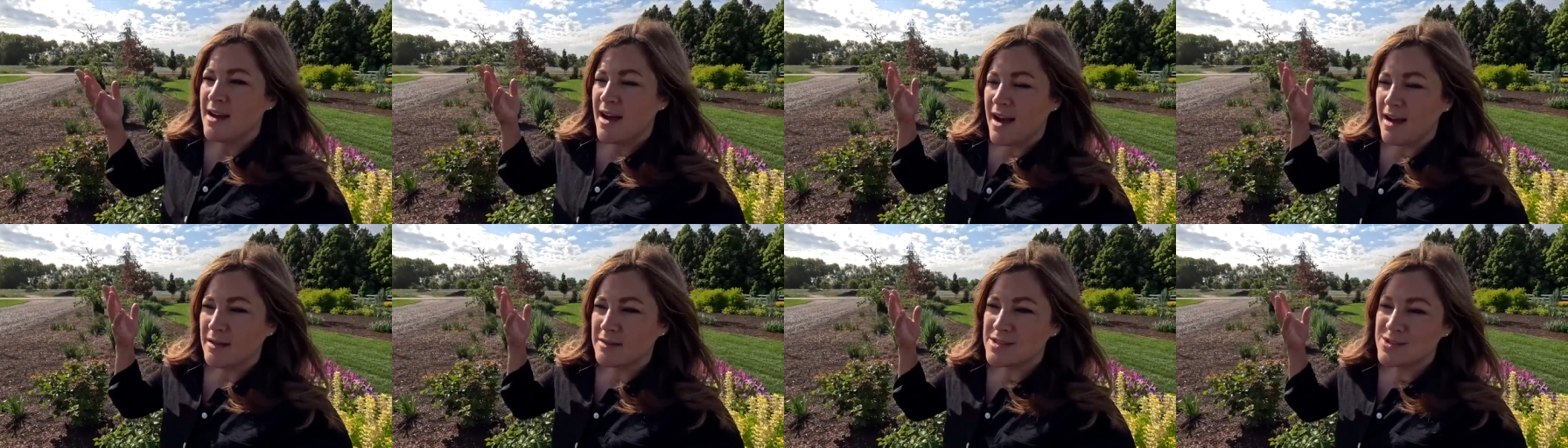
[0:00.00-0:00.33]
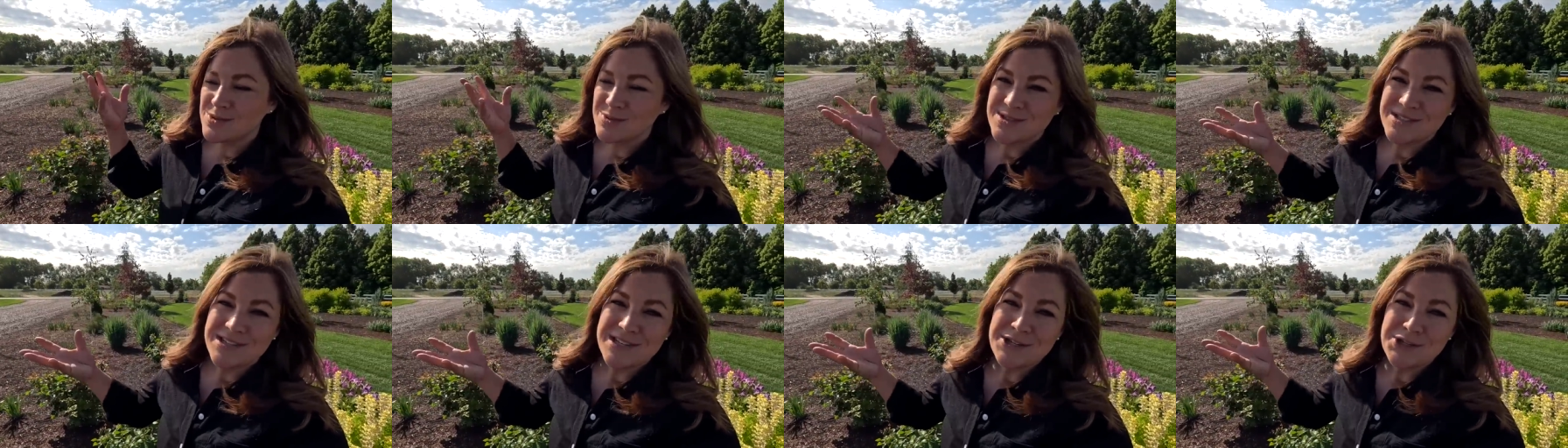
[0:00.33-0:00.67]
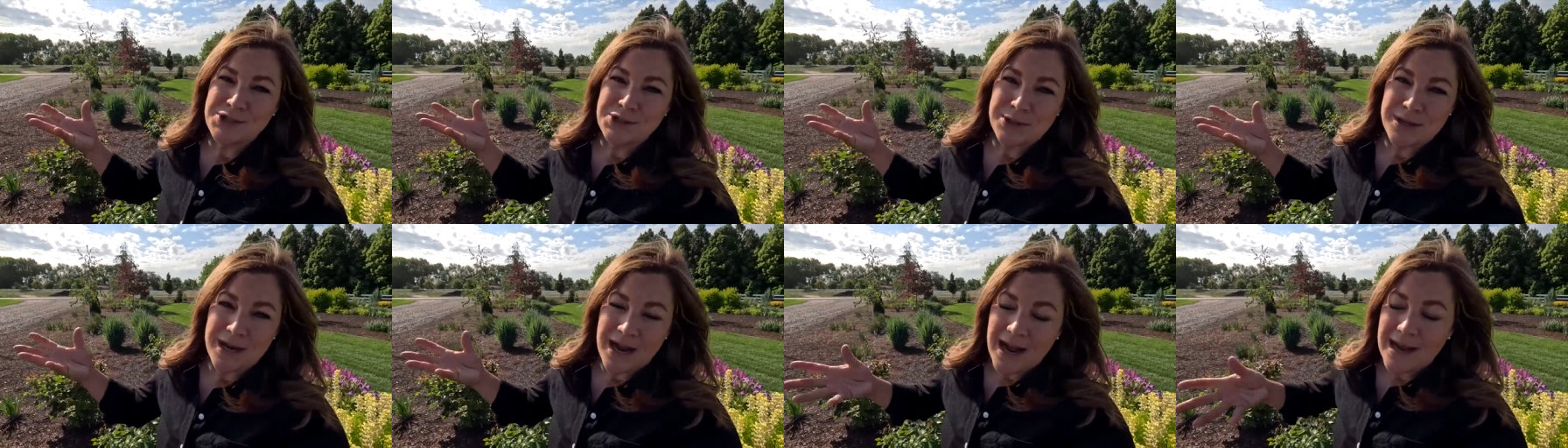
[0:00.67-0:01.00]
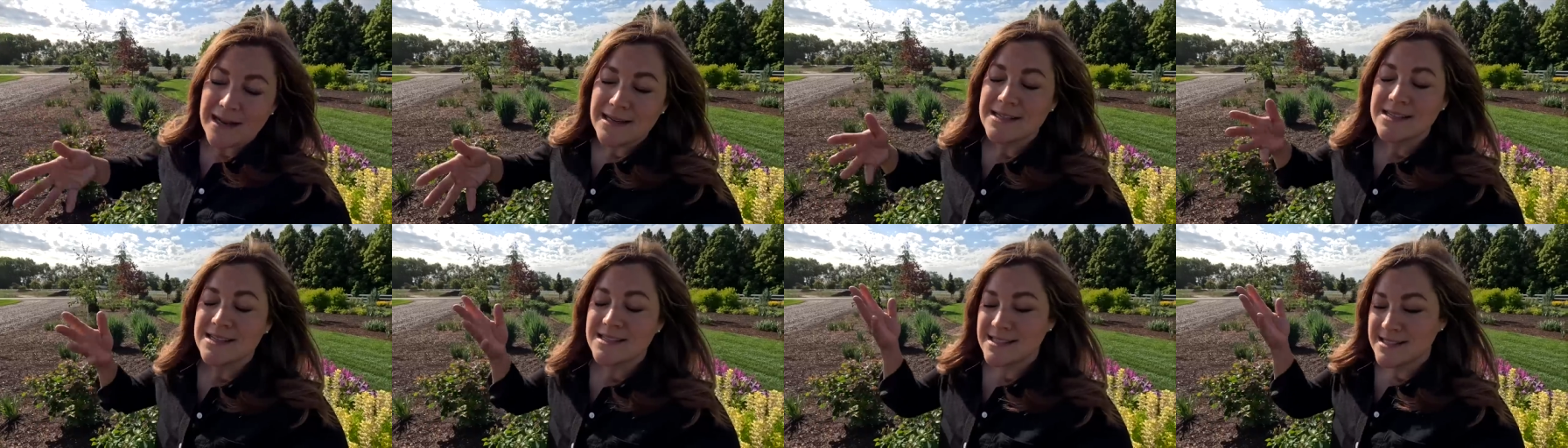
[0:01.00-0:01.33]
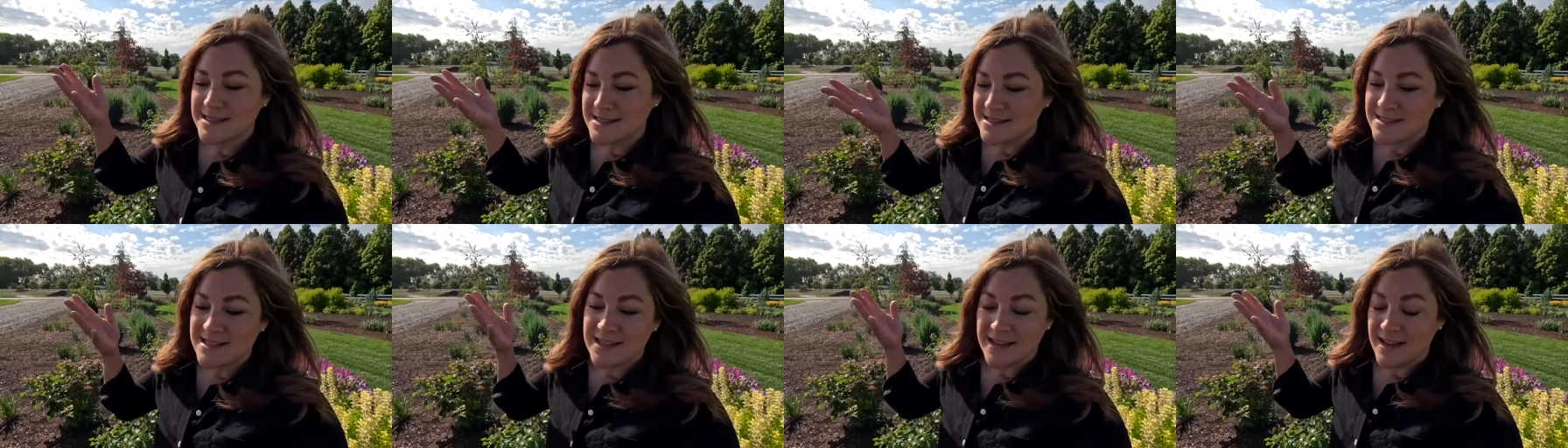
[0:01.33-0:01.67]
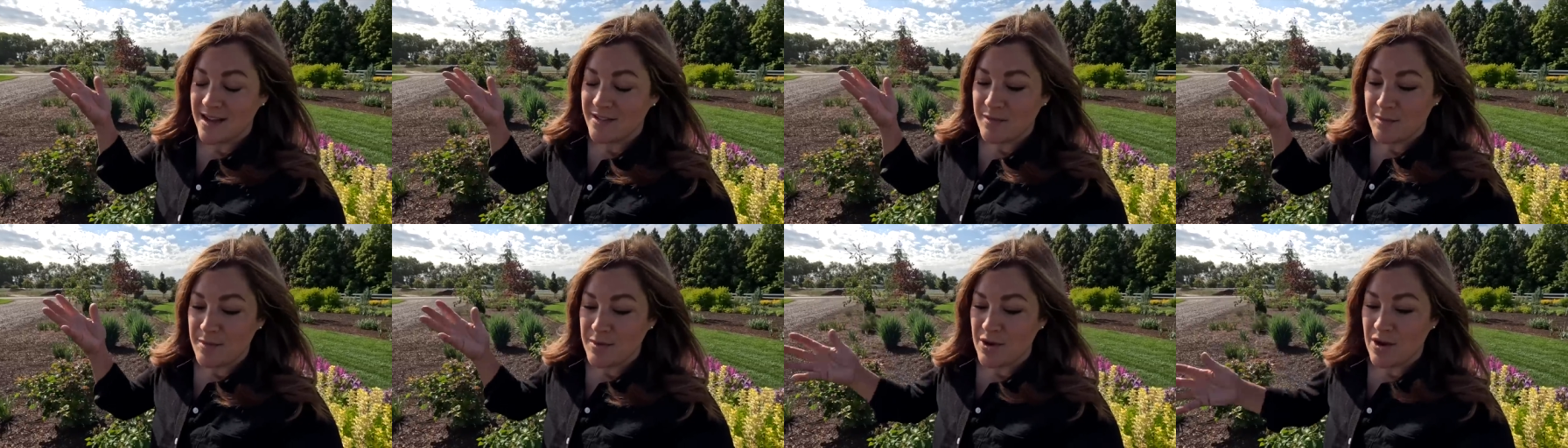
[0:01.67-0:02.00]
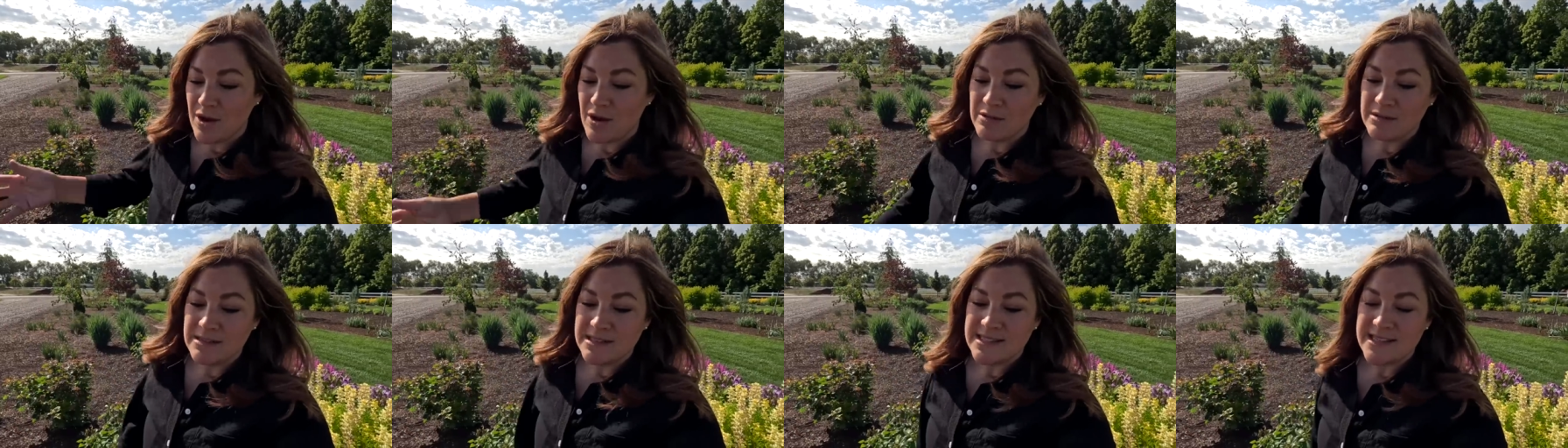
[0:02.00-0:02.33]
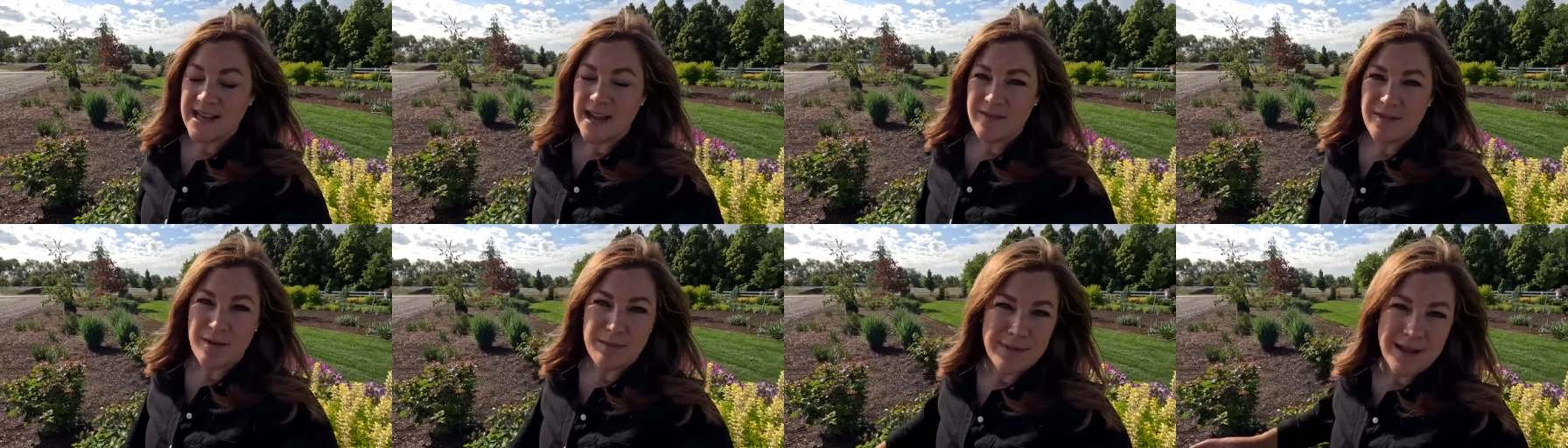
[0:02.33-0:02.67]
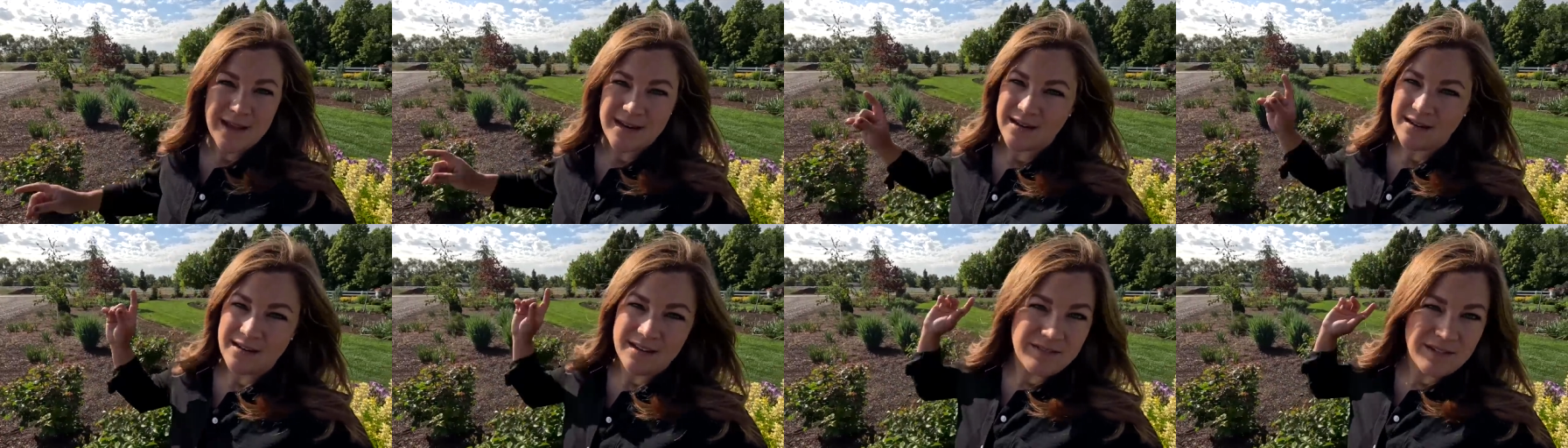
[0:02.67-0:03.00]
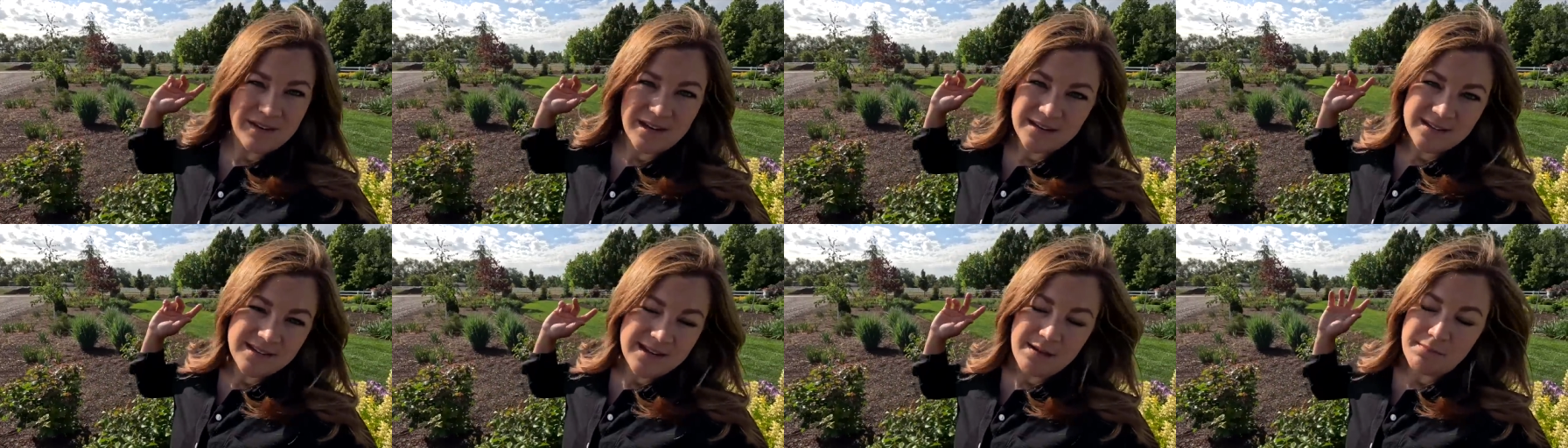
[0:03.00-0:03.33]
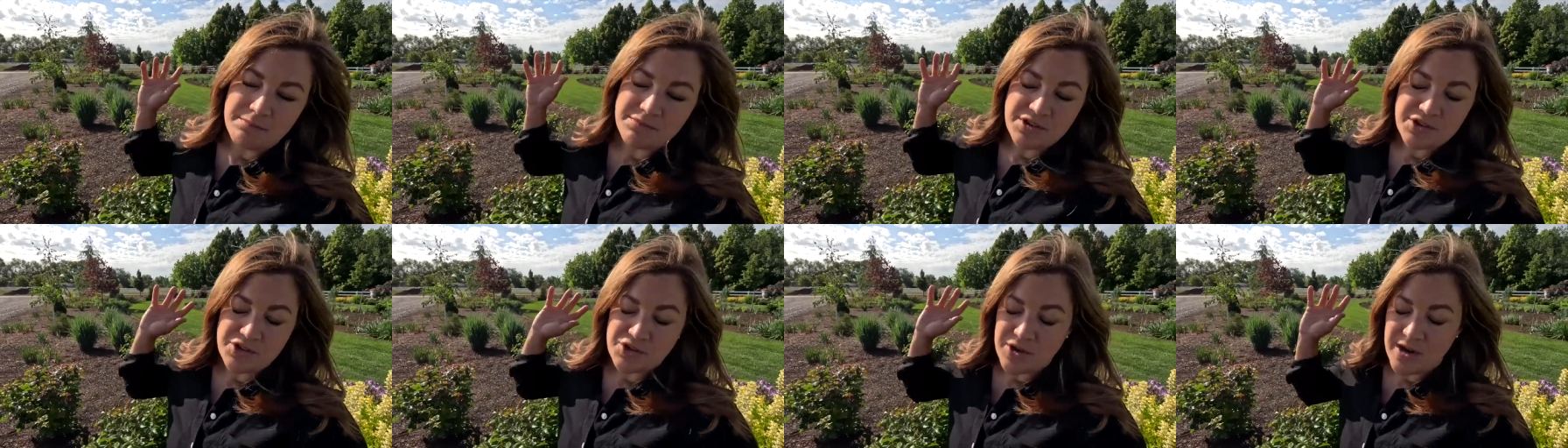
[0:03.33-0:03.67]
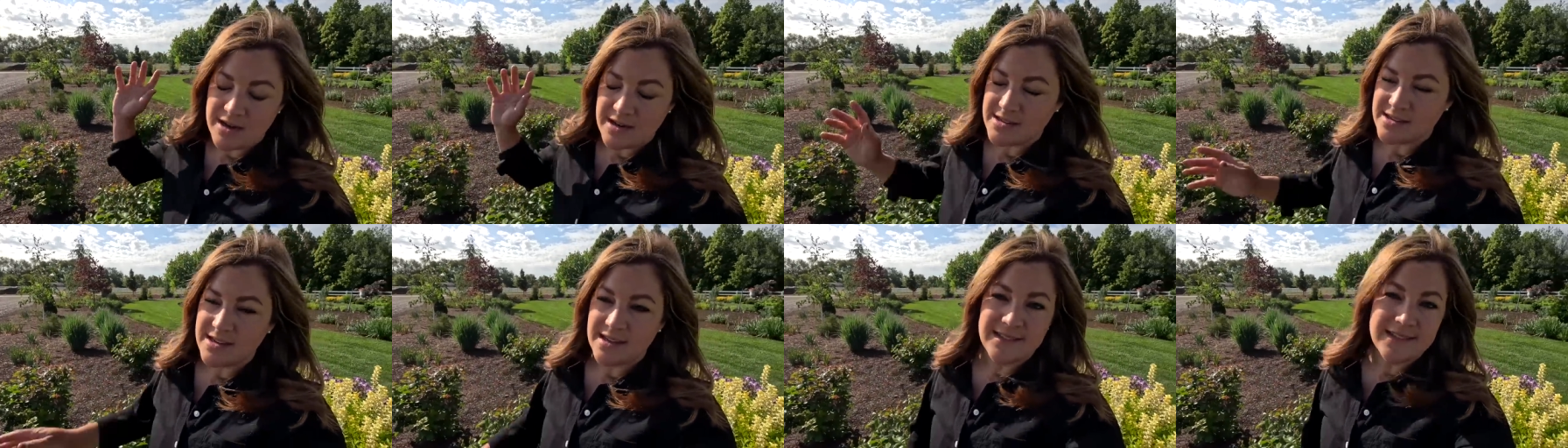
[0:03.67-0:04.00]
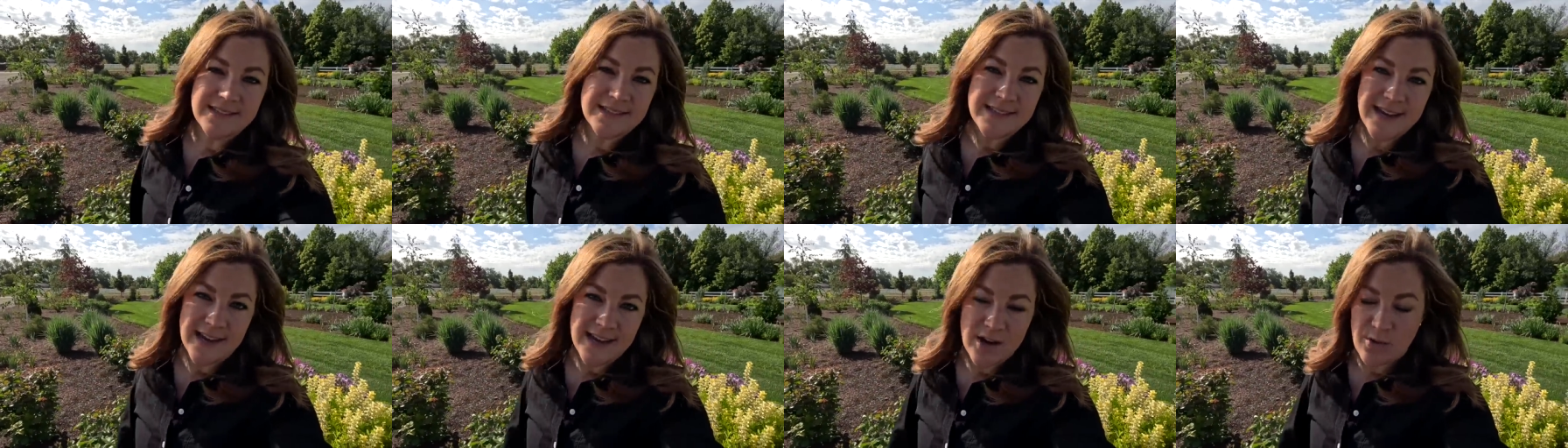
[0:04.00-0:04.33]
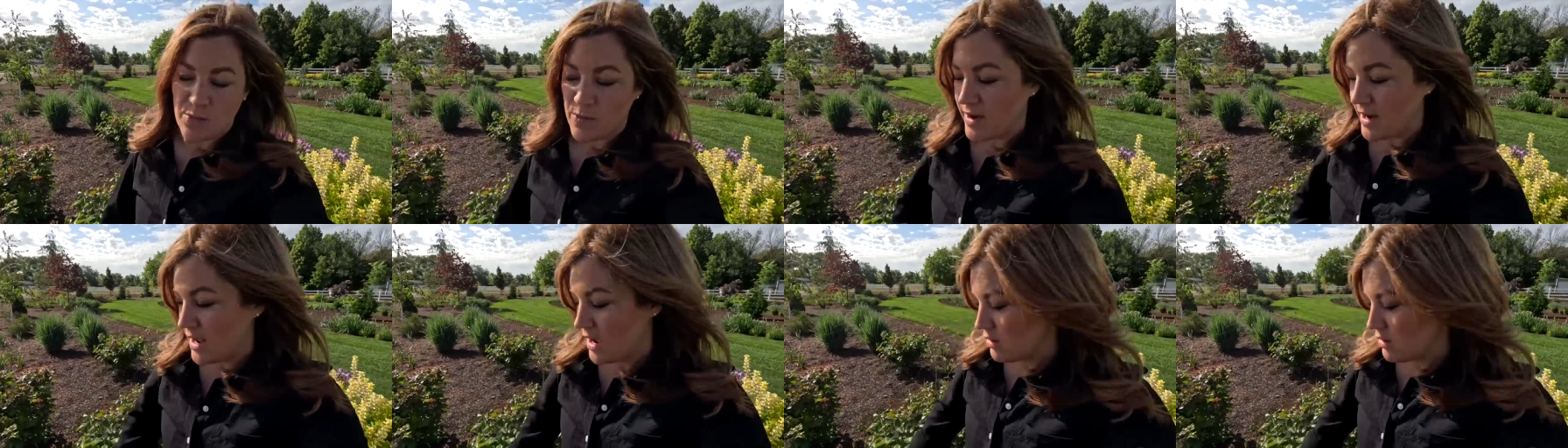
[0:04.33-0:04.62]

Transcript: Uh, so we did try to, to give them a go and save them. They didn't even attempt to try to dig the second one